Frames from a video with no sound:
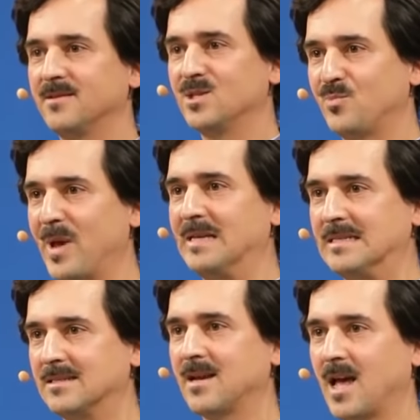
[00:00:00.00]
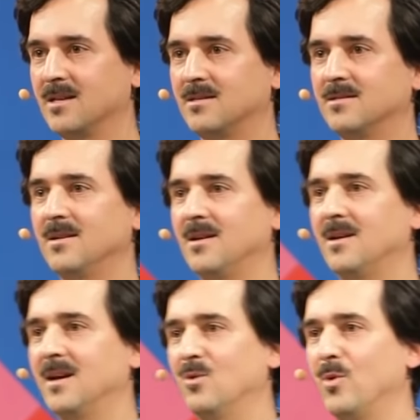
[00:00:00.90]
the space scale
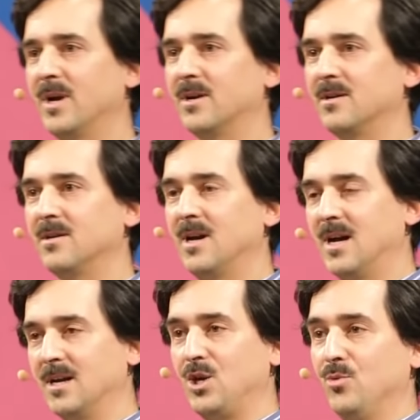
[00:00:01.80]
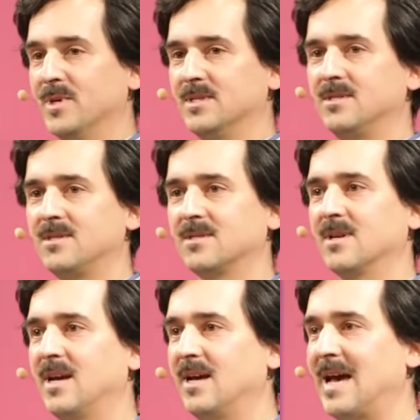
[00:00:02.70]
where humans
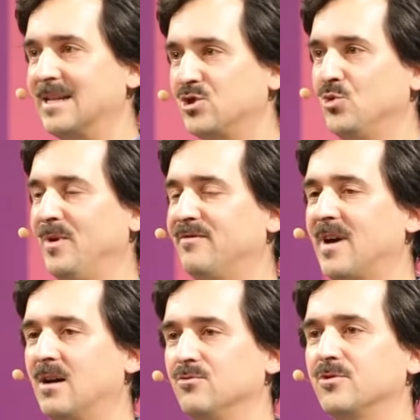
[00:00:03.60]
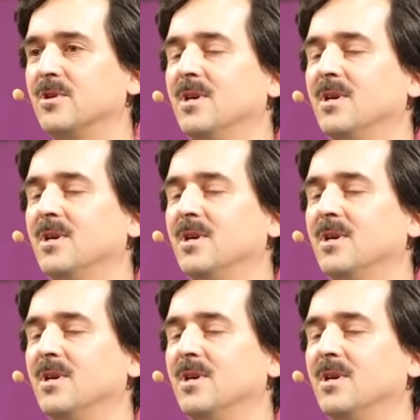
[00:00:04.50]
had to be found,